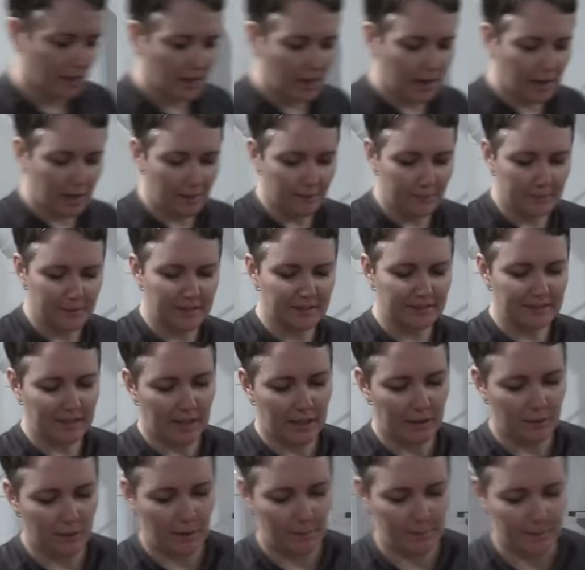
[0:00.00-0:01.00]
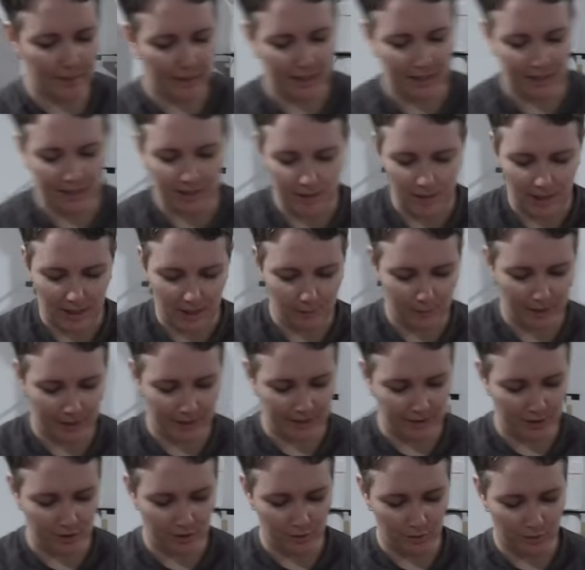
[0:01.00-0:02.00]
Um, this kind of replicated how we
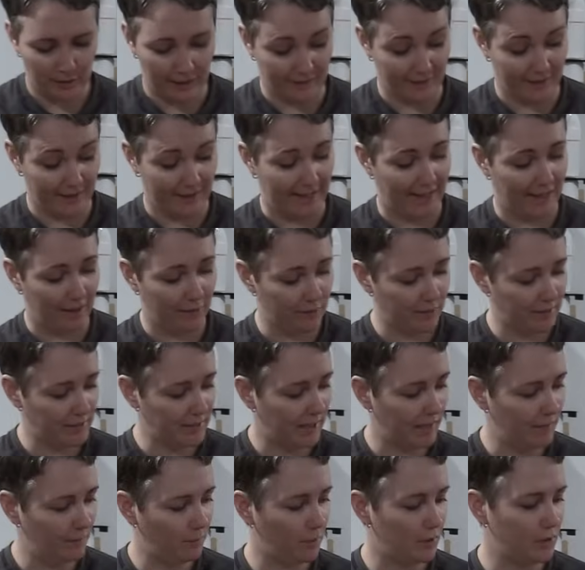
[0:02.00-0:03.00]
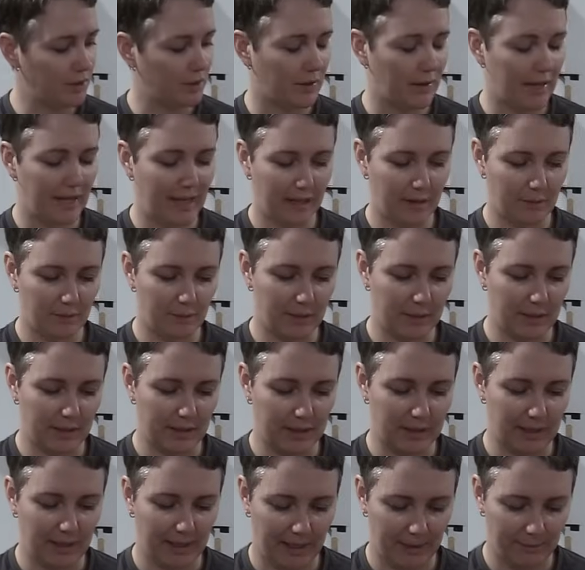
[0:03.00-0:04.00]
had to do like the countertop where you can't really
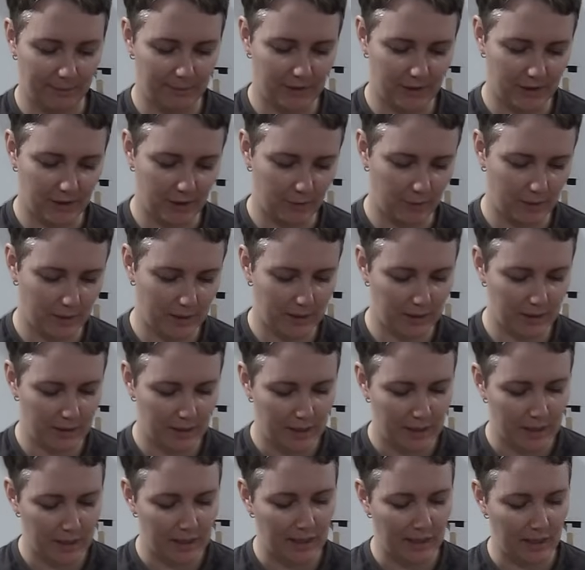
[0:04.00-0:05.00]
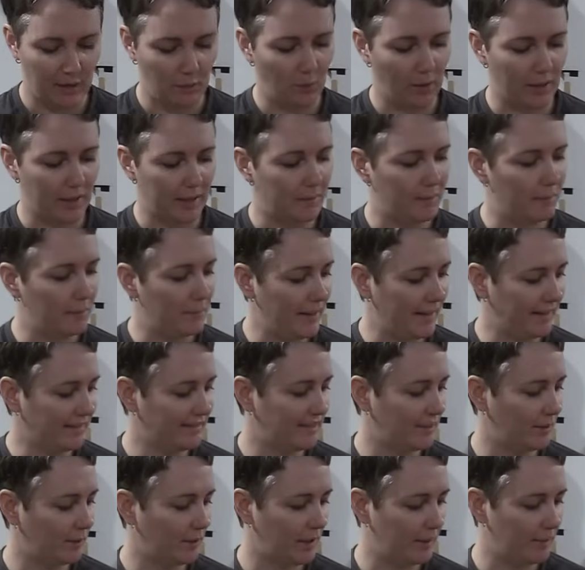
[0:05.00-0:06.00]
clamp very well and what a
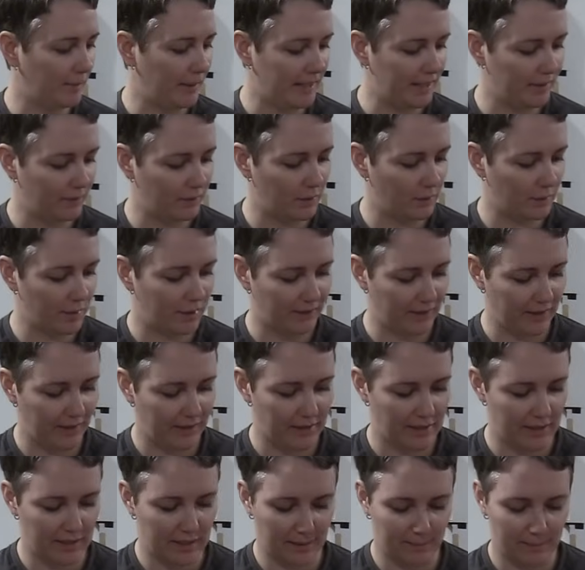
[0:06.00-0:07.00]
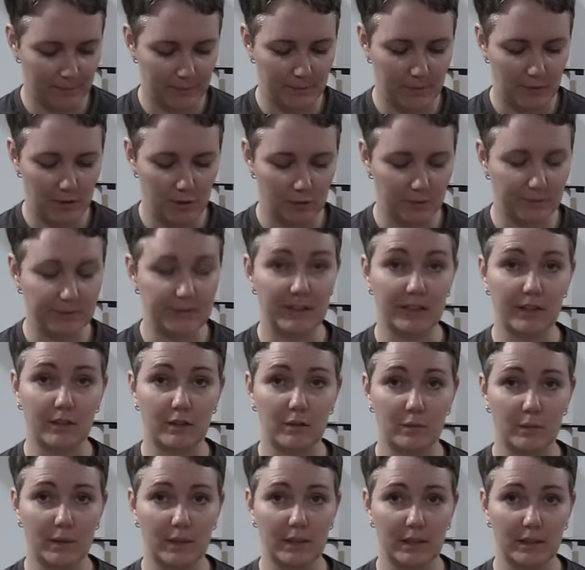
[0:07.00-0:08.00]
mess it would have been if we would have ended up using
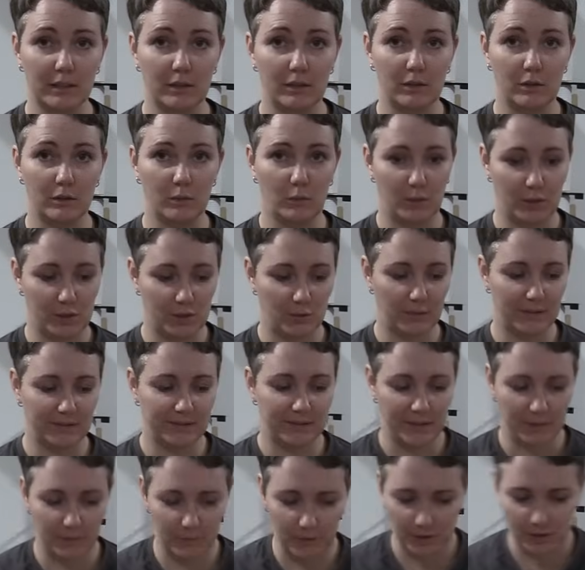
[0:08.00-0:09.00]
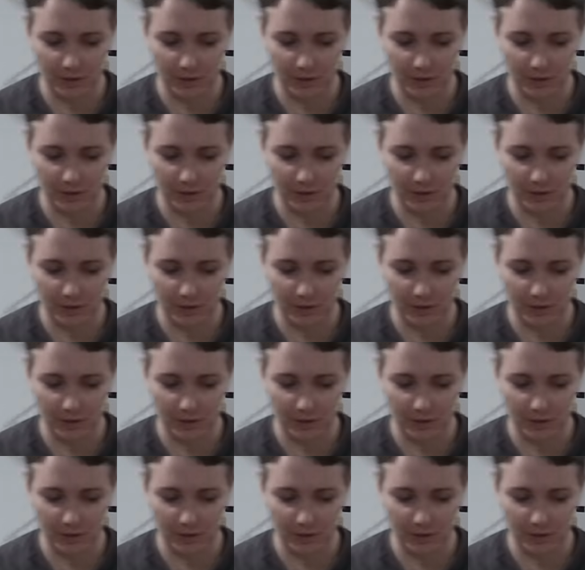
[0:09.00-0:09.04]
Gorilla Glue, which was the